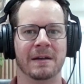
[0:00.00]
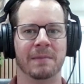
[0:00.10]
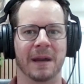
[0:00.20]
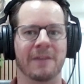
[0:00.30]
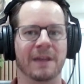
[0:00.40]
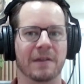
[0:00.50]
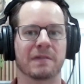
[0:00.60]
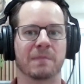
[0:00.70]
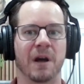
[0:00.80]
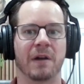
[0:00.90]
But I think you're
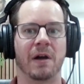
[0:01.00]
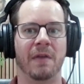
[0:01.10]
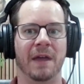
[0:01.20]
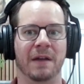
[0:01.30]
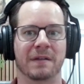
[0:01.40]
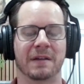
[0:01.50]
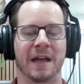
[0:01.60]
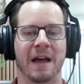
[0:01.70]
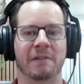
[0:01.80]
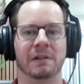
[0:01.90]
spot on that it's going
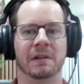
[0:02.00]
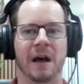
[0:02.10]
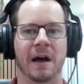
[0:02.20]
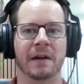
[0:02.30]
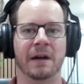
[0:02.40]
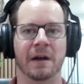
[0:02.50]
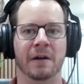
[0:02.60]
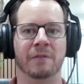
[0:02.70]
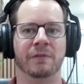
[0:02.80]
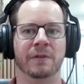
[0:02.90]
to have a lot
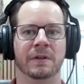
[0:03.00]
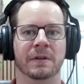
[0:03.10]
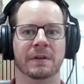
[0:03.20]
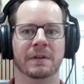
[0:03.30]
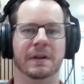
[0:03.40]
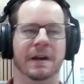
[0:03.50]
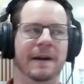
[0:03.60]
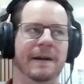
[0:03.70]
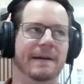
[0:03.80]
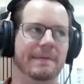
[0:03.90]
of
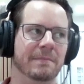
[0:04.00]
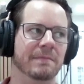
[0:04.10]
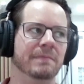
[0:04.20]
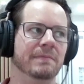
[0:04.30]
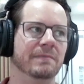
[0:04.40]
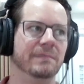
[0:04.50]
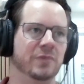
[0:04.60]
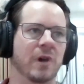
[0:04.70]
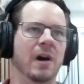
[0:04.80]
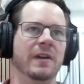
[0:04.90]
um,
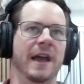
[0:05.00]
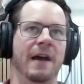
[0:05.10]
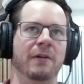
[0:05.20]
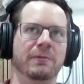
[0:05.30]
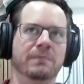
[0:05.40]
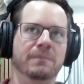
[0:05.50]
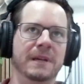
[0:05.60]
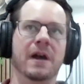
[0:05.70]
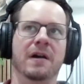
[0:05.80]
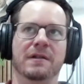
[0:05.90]
drawdown
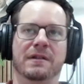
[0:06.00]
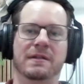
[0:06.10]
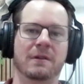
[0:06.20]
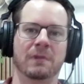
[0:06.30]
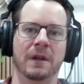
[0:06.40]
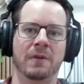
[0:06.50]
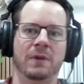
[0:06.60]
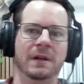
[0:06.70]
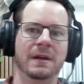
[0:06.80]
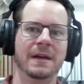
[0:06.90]
because it's so
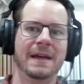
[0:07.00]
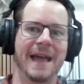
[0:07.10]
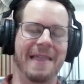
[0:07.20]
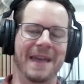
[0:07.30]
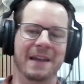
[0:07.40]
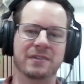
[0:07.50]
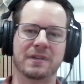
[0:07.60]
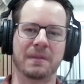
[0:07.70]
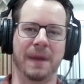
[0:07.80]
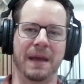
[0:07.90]
liquid. And then it
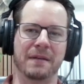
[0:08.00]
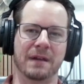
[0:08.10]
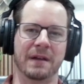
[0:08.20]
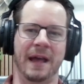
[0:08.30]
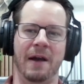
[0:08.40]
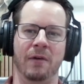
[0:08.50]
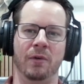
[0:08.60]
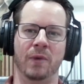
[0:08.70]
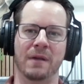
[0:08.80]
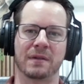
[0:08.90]
just depends on how
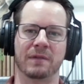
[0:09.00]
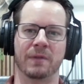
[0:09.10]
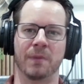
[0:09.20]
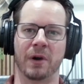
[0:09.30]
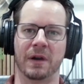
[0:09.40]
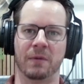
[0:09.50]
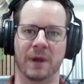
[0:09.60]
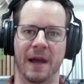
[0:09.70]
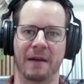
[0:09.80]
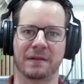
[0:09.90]
the rest of the market
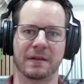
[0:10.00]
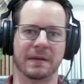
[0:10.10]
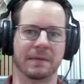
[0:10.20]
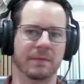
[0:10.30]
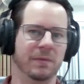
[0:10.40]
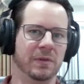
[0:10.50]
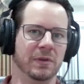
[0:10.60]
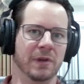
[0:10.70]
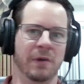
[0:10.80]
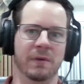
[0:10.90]
reacts. Like,
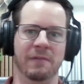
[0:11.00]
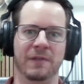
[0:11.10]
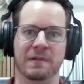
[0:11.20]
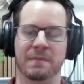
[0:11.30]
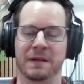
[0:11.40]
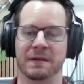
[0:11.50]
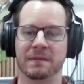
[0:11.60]
if these big